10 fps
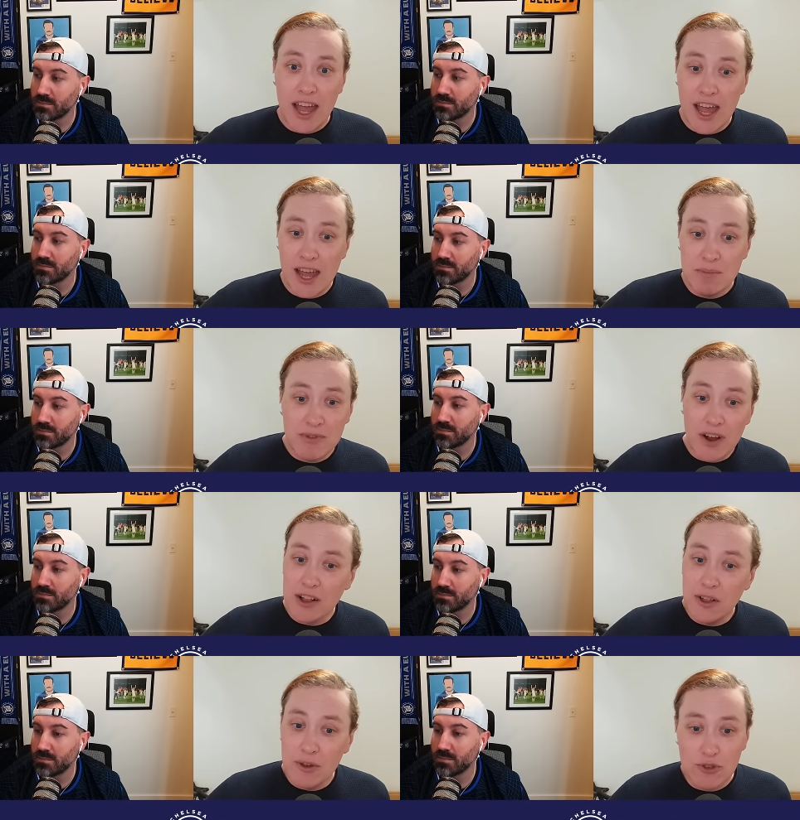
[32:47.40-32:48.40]
Speaker 1: and be very
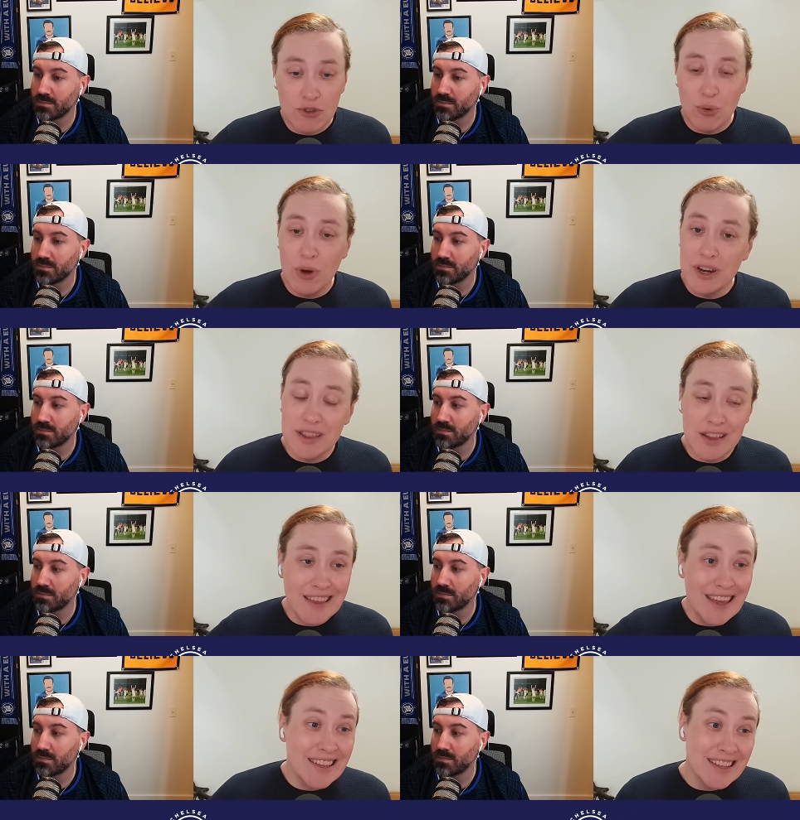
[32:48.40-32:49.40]
close to 20 in the
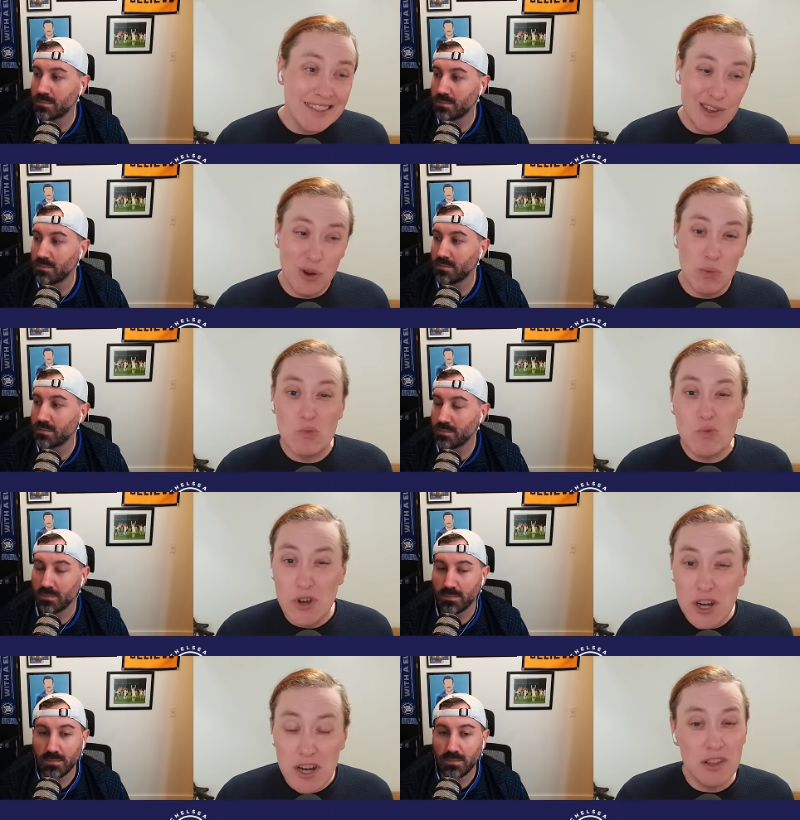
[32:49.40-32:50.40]
league. That's a
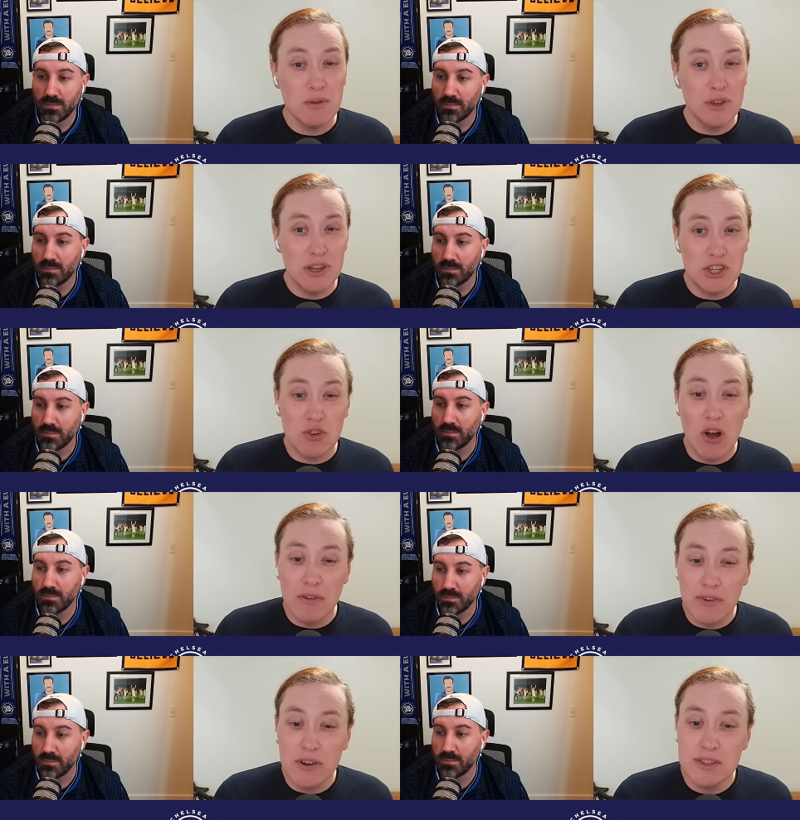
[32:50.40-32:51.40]
really, really strong
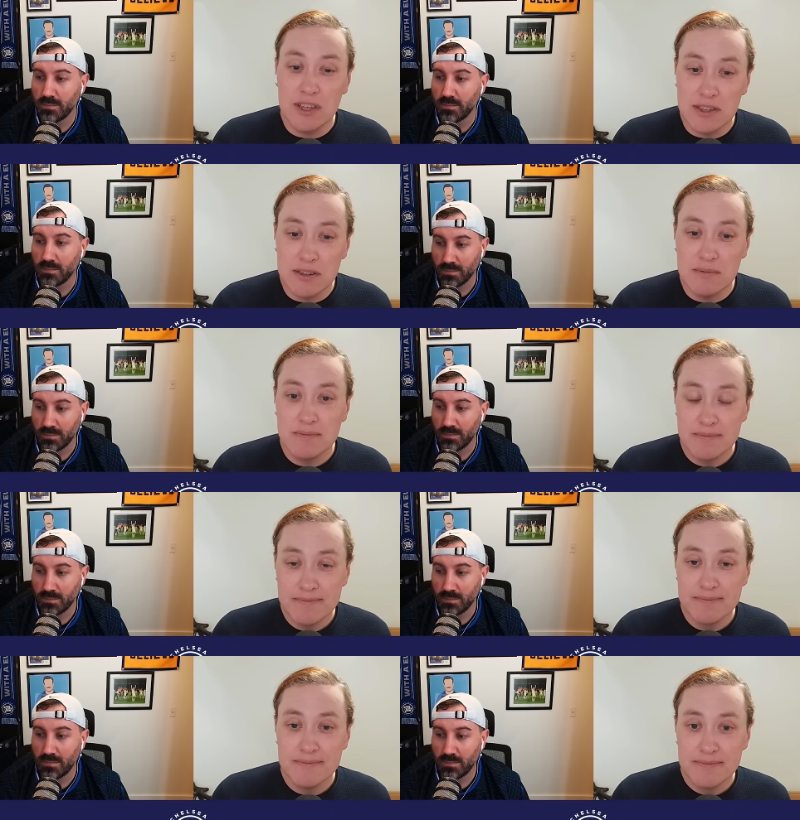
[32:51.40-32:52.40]
first season
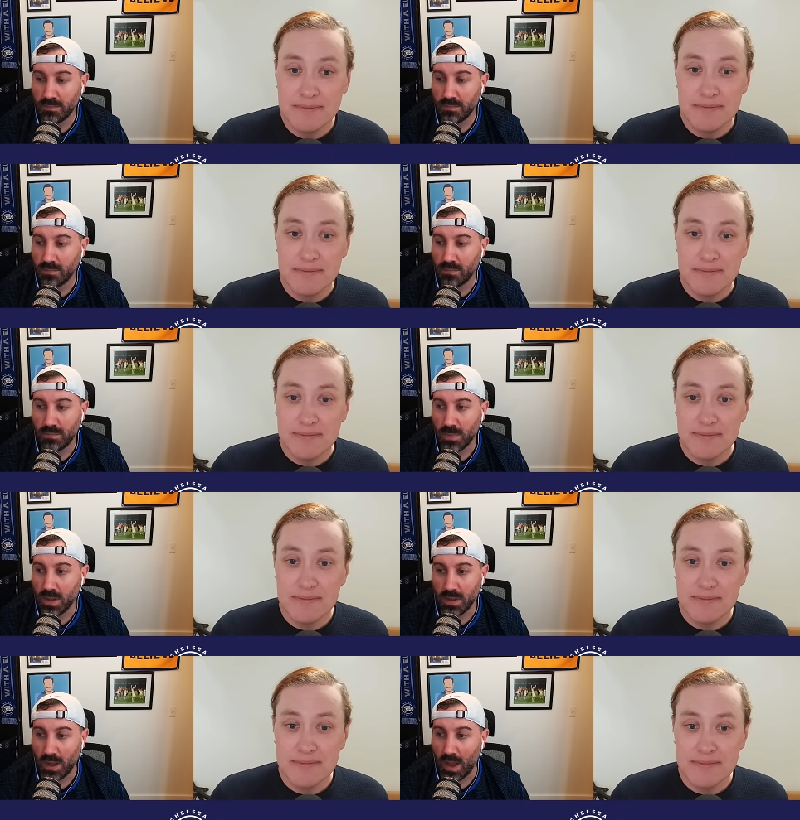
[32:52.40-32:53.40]

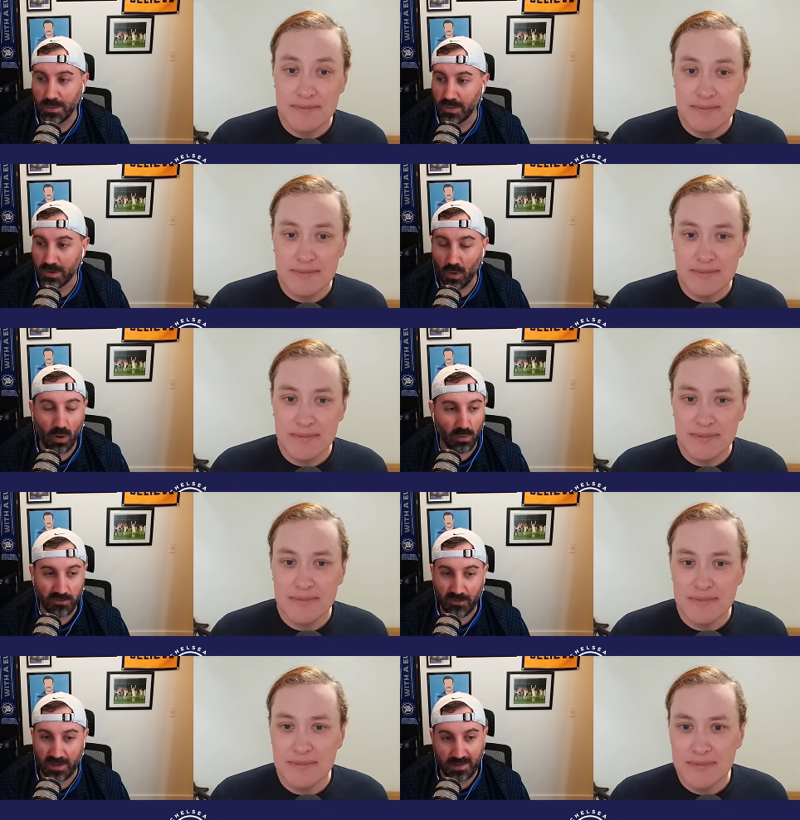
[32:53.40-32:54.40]
Speaker 2: yeah, I mean the goal was
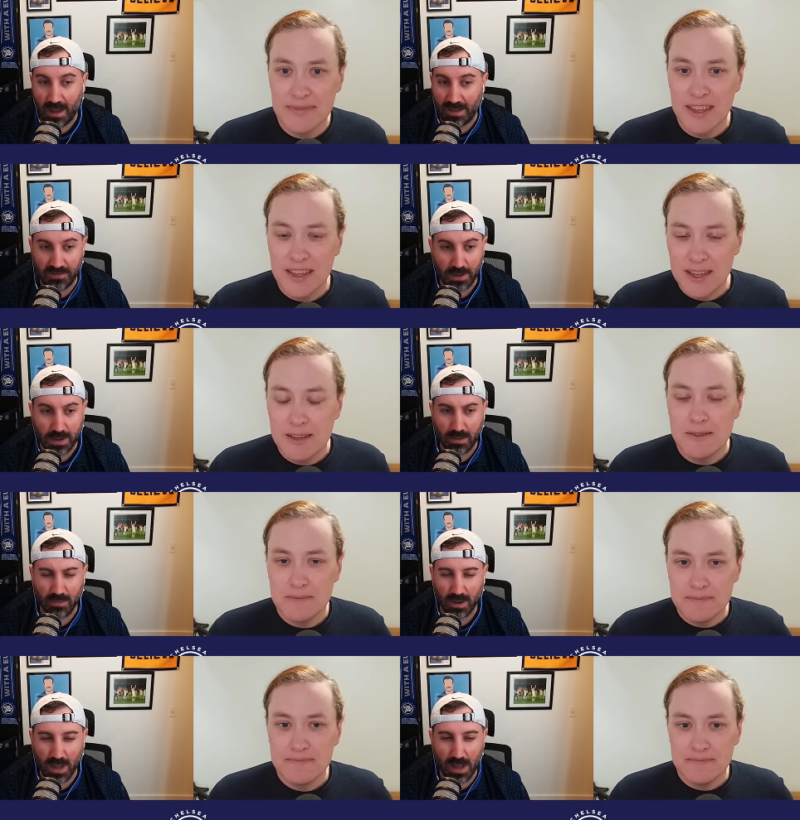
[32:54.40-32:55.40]
fantastic. It,
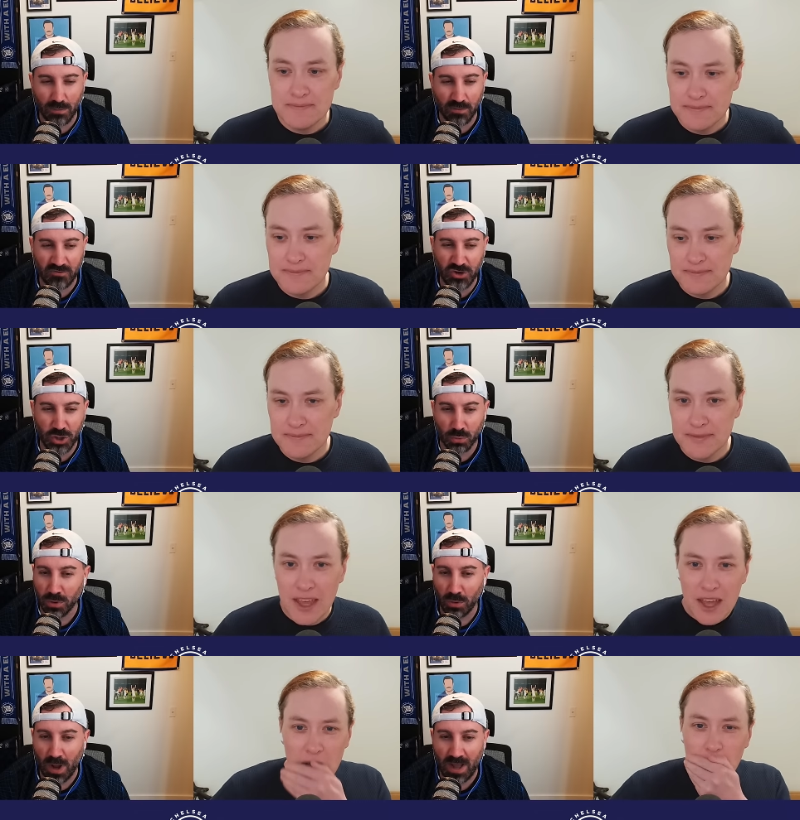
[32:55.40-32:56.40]
it kind of was
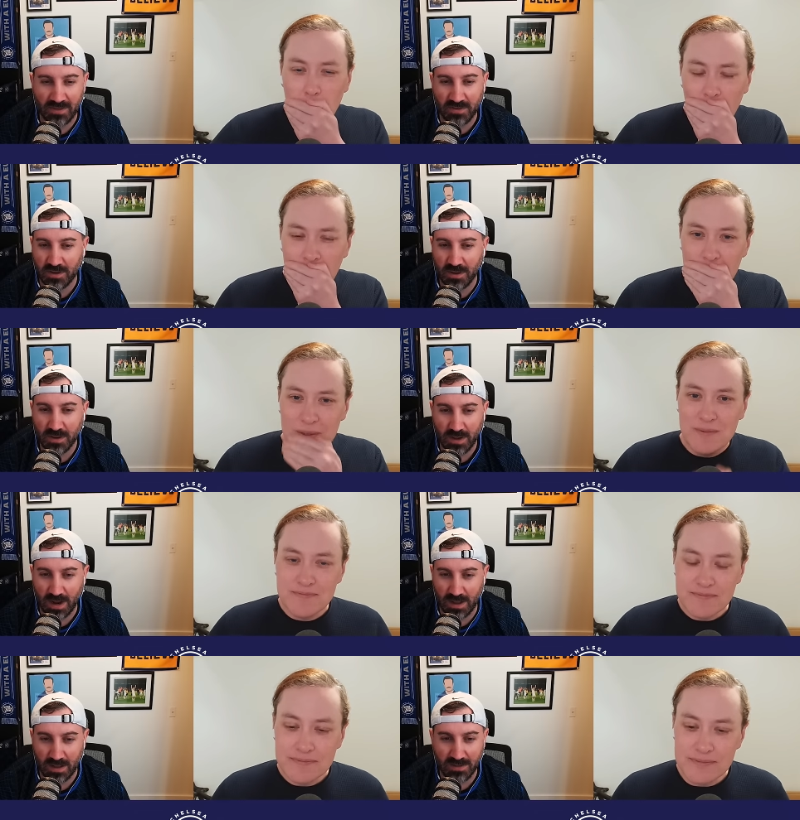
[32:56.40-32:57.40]
Giroud esque in
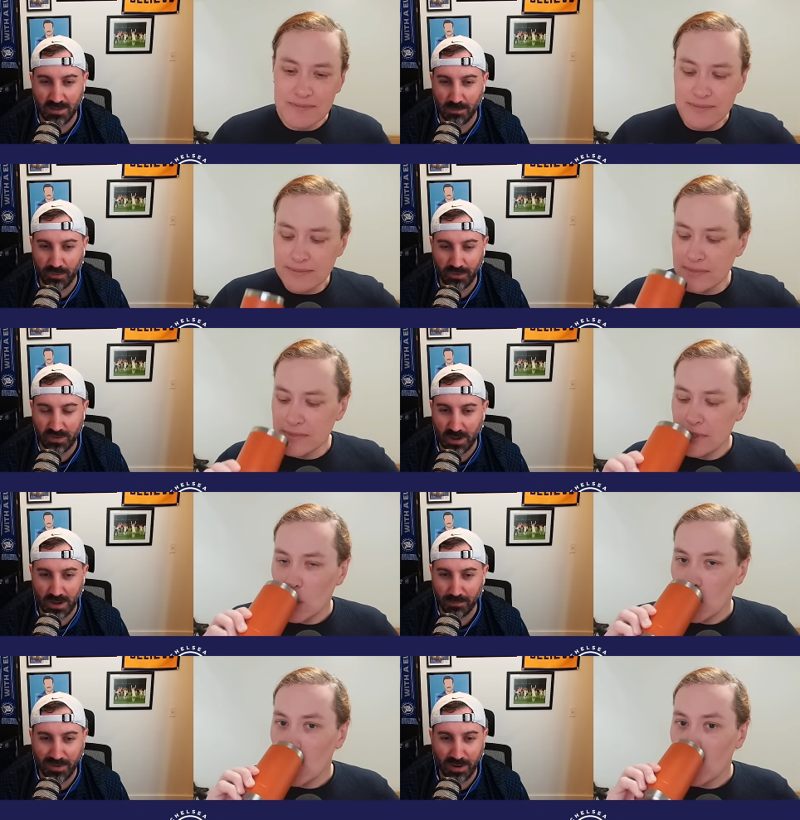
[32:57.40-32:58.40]
its simplicity
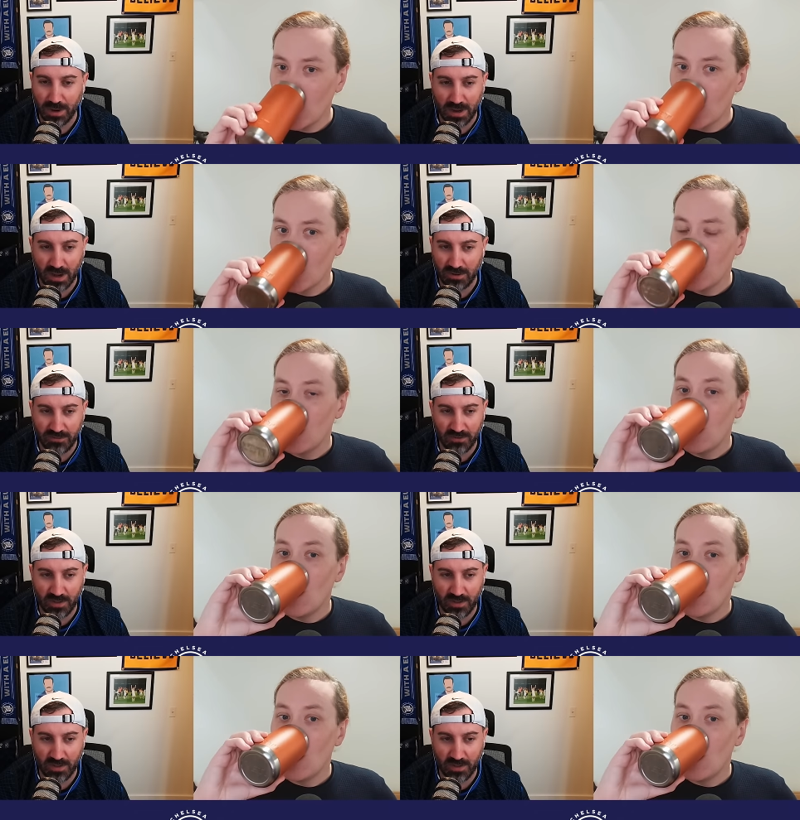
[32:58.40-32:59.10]
and beauty. I just